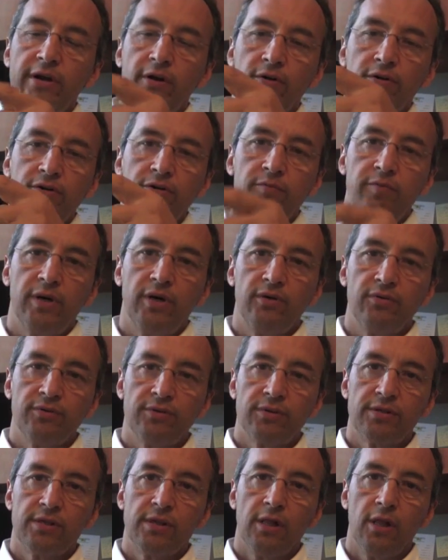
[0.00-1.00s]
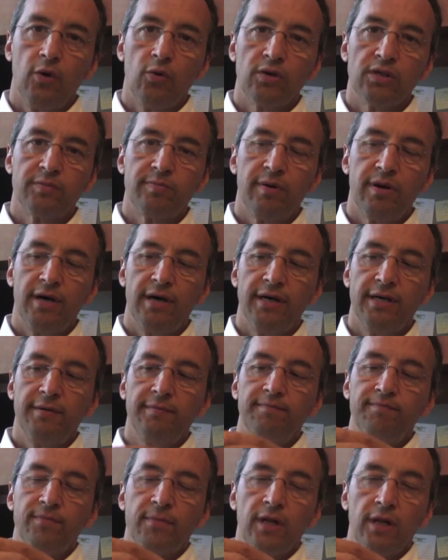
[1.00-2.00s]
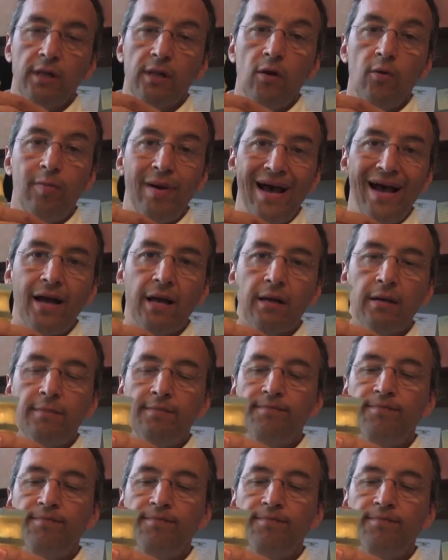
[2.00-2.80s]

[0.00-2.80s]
or two bones in the lower spine, the low back.